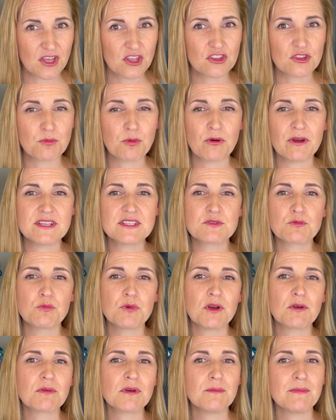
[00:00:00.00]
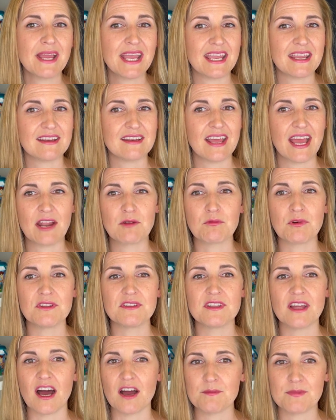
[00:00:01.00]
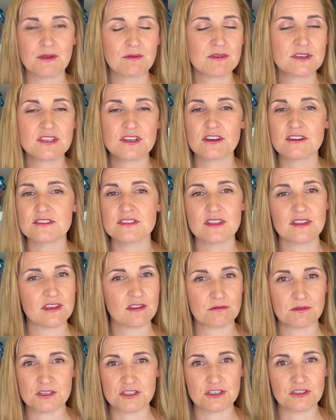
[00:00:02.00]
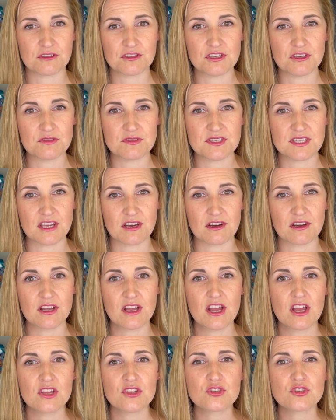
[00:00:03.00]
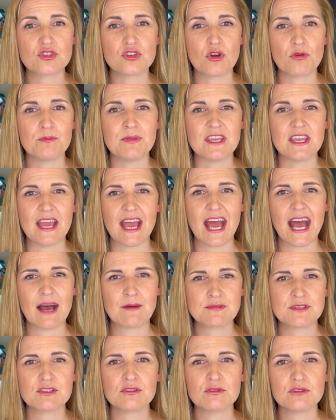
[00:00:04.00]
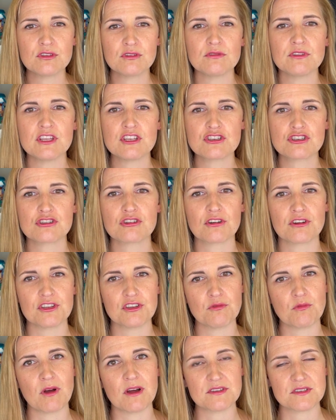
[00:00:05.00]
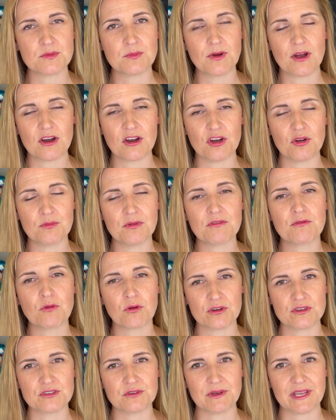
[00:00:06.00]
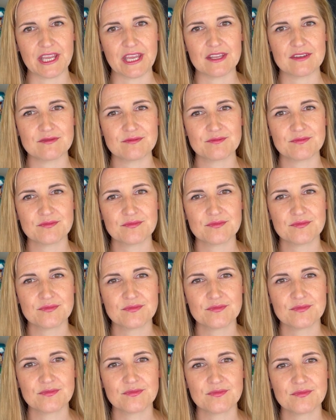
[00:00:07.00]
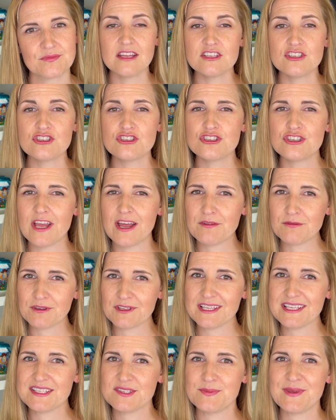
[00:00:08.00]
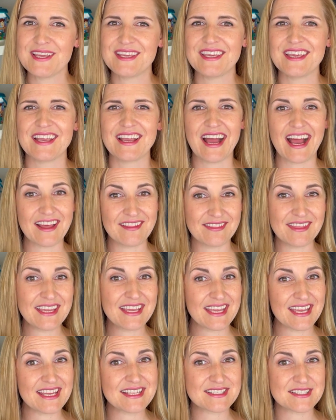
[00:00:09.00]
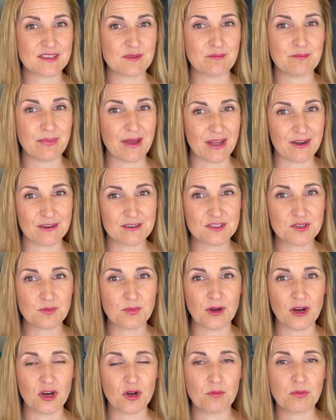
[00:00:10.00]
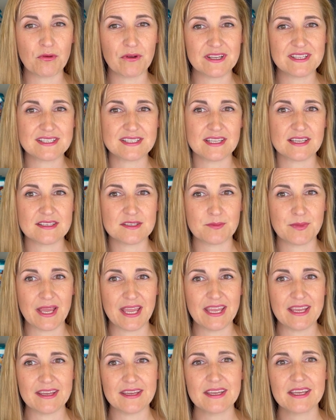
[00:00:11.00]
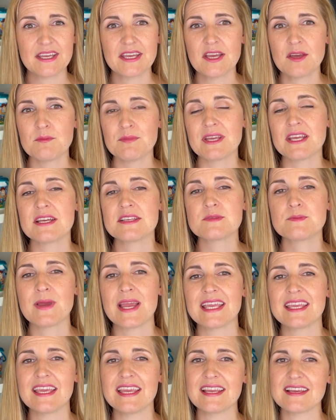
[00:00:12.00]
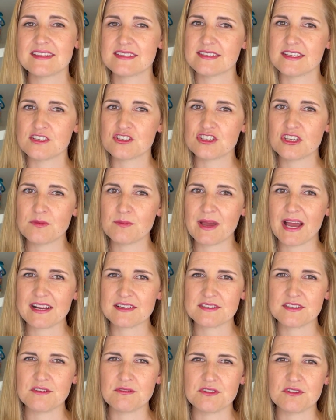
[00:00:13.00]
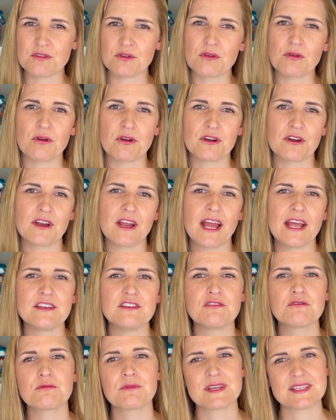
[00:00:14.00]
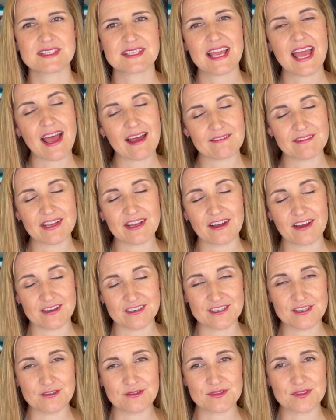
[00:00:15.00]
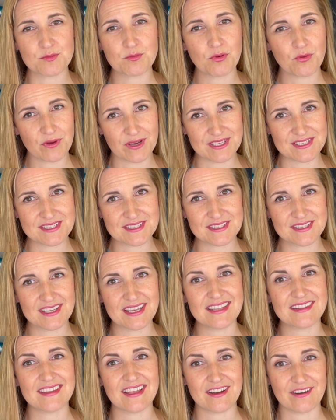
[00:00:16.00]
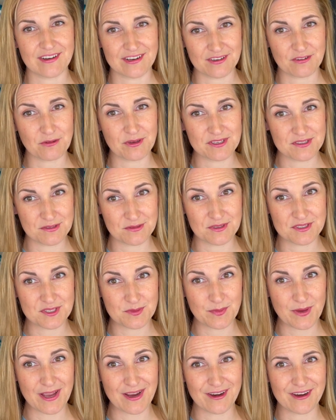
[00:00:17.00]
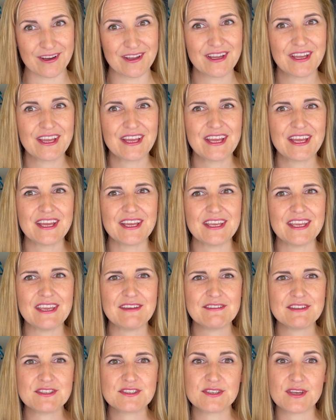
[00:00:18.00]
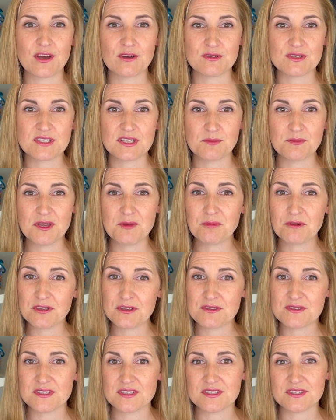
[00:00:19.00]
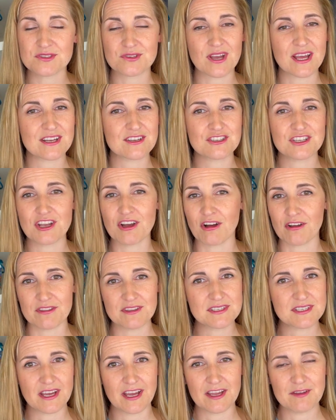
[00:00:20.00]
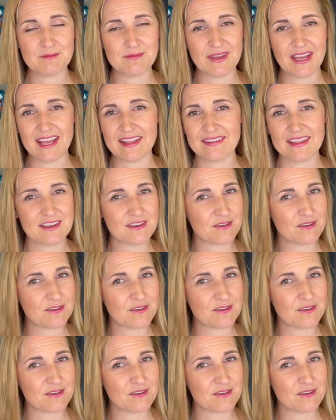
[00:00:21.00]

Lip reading: the points will remain and will not be returned to the original use year, so be absolutely sure you want to borrow before doing it. Generally speaking, I think it's better to borrow points than to bank because banking essentially backs you into a corner and you risk having unused points that are going to expire. Even so, some people use this strategy all the time and they